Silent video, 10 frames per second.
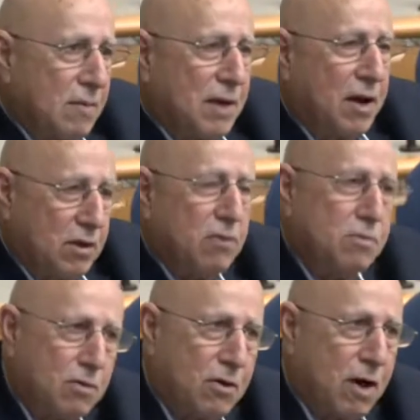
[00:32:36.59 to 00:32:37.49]
I mean, are you
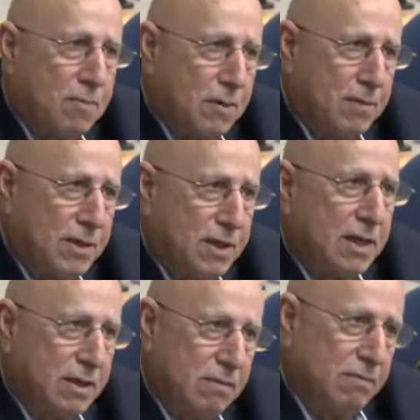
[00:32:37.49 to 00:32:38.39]
more optimistic